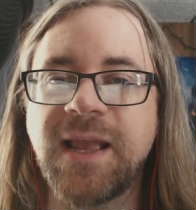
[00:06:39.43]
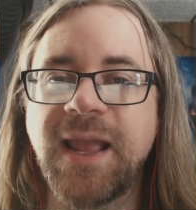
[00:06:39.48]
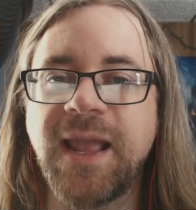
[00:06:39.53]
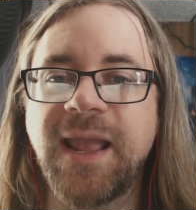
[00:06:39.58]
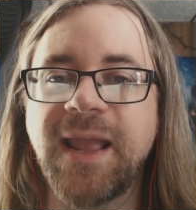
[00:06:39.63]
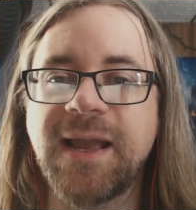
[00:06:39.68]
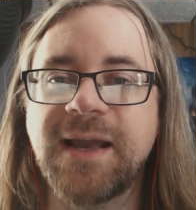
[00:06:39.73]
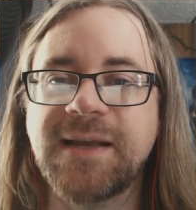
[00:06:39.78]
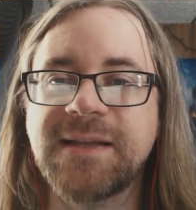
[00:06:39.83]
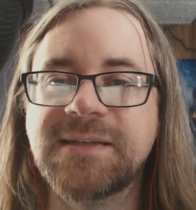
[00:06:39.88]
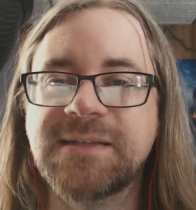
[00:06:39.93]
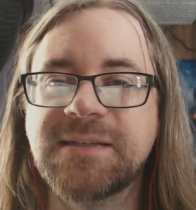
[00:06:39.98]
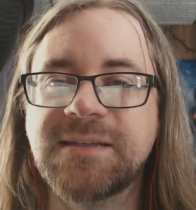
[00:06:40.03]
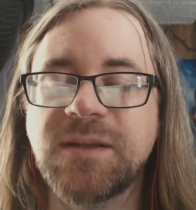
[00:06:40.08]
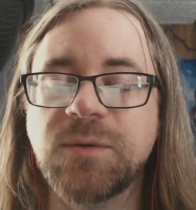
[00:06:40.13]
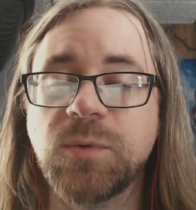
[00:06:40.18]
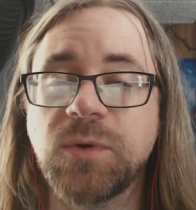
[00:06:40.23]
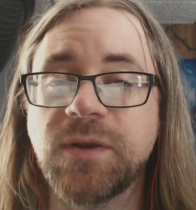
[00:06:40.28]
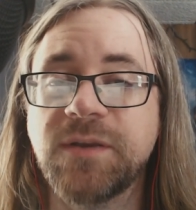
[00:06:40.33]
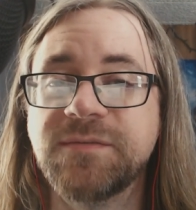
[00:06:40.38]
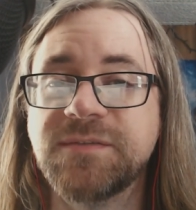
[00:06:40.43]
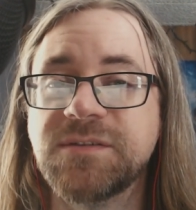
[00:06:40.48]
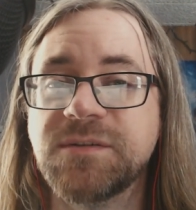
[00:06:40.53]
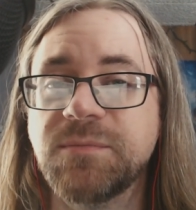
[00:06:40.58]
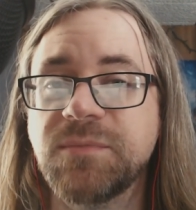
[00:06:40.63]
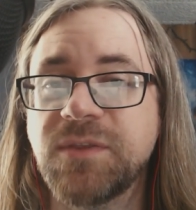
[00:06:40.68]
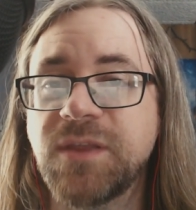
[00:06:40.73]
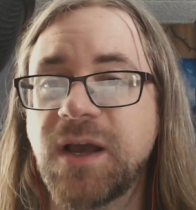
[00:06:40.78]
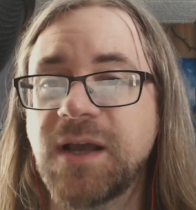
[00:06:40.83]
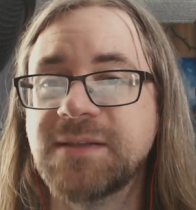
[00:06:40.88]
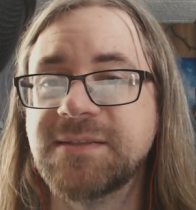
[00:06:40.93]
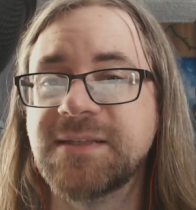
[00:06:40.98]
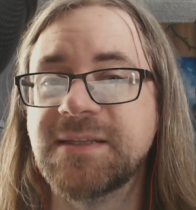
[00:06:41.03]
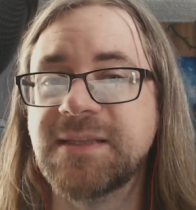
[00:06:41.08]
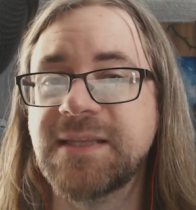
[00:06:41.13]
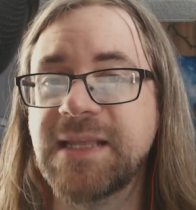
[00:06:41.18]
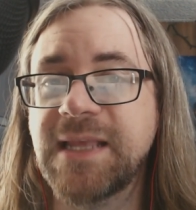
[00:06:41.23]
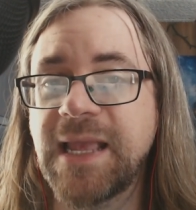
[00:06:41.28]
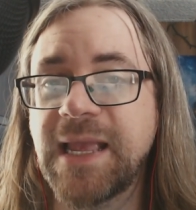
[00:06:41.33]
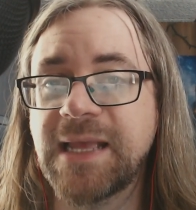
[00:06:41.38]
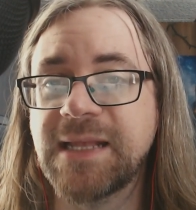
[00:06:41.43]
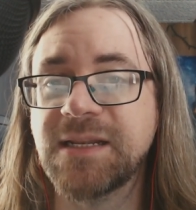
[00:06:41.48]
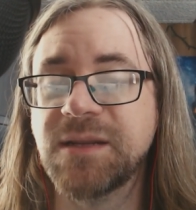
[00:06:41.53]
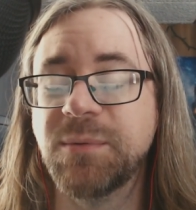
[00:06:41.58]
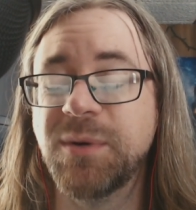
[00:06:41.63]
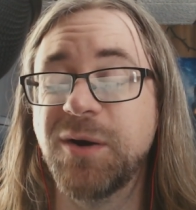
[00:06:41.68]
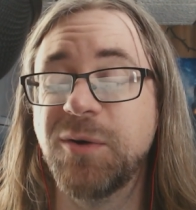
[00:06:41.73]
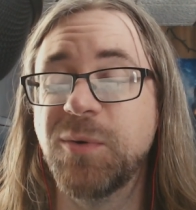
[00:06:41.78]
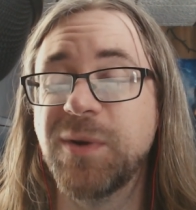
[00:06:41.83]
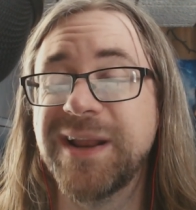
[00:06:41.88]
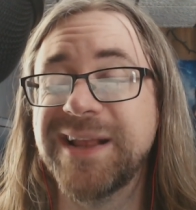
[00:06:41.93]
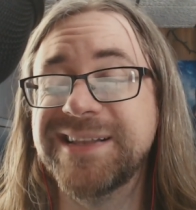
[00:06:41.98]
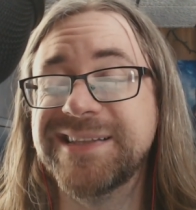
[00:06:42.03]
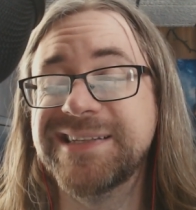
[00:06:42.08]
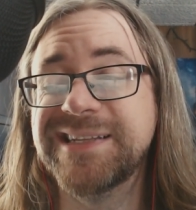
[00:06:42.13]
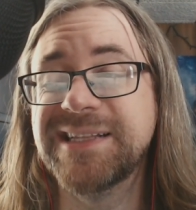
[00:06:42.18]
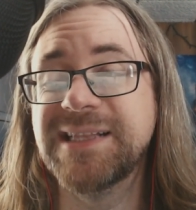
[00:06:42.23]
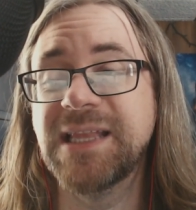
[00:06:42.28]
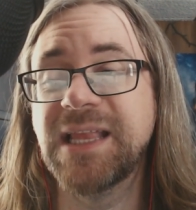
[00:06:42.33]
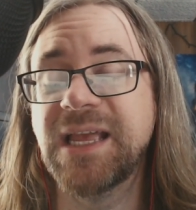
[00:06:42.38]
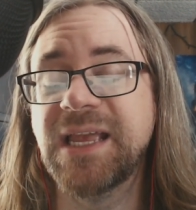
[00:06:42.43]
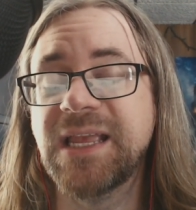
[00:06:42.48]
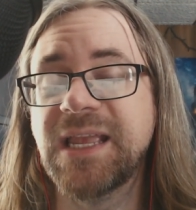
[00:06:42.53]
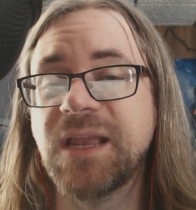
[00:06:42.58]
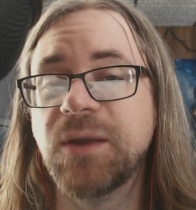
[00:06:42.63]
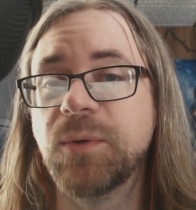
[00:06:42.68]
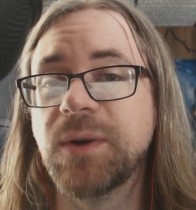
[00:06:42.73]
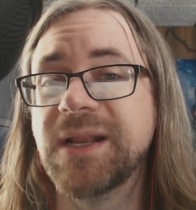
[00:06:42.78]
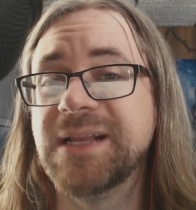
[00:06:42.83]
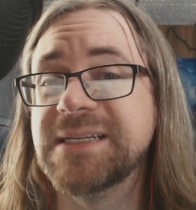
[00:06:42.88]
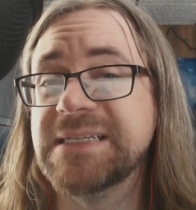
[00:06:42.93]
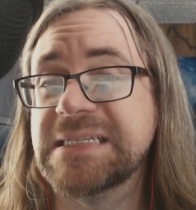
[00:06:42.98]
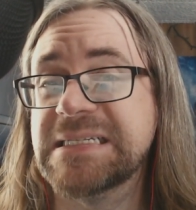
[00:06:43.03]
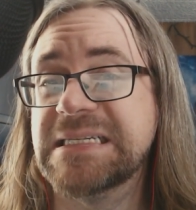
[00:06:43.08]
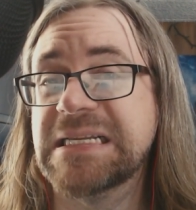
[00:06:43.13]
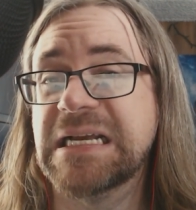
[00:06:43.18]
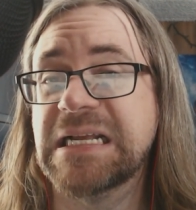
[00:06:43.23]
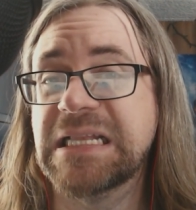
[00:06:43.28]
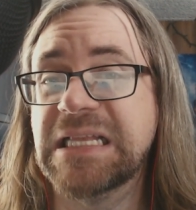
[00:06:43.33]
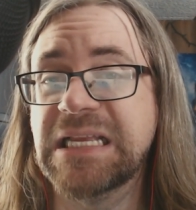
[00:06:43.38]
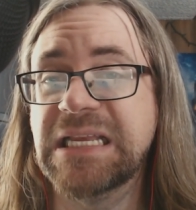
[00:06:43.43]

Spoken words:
and then we'll give some thoughts at the end about what I did like and what I did not